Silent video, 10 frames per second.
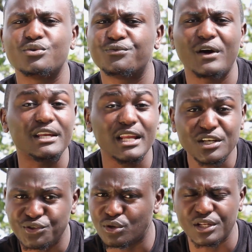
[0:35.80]
on
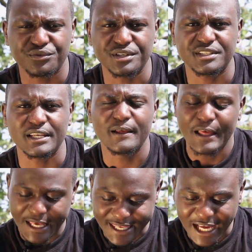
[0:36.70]
financial literacy.
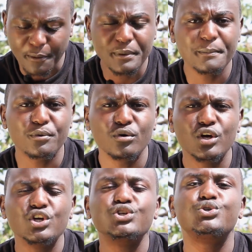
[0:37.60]
Young people
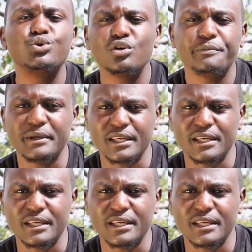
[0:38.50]
should